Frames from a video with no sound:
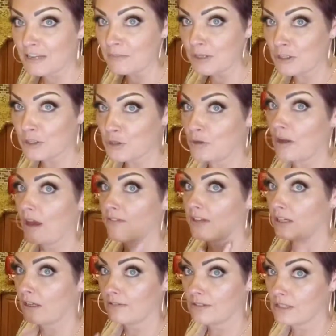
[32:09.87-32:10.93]
and make sure you have
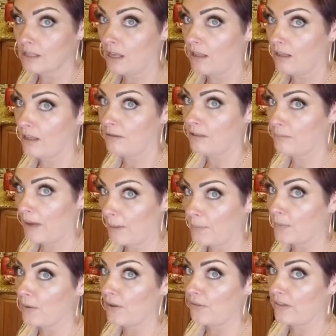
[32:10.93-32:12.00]
enough salt and
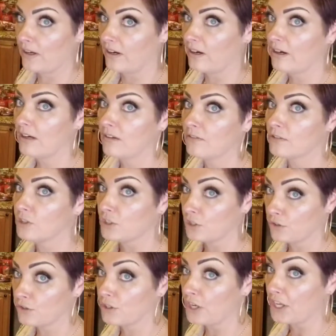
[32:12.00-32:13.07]
pepper in there to
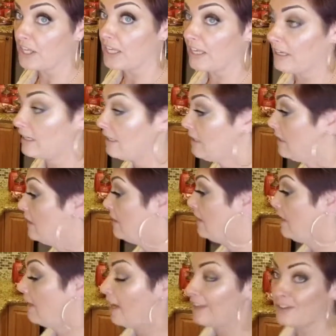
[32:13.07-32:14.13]
your liking.
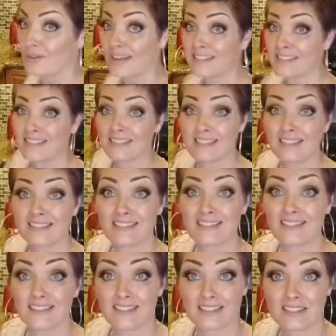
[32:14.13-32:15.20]
And you guys,
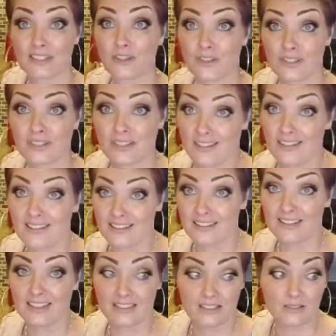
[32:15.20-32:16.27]
that's seriously it.
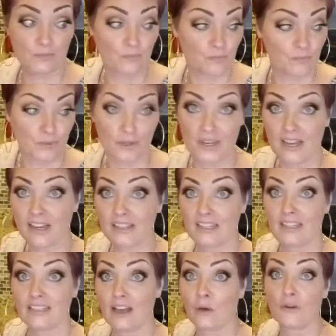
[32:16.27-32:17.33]
That's
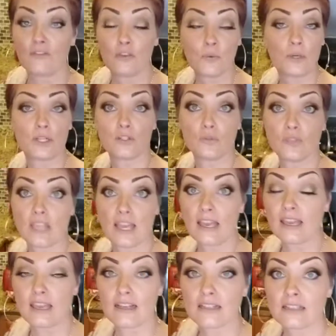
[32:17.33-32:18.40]
biryani. Now, if you're going to do the
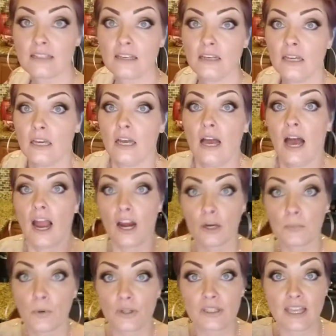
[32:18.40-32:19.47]
eggs,
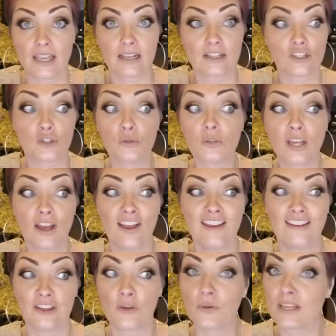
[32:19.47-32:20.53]
hard-boiled eggs, you
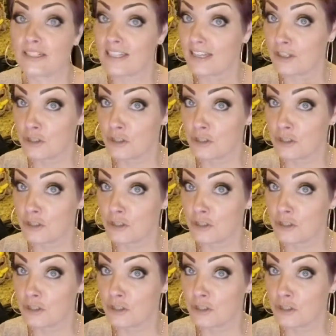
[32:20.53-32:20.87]
can take a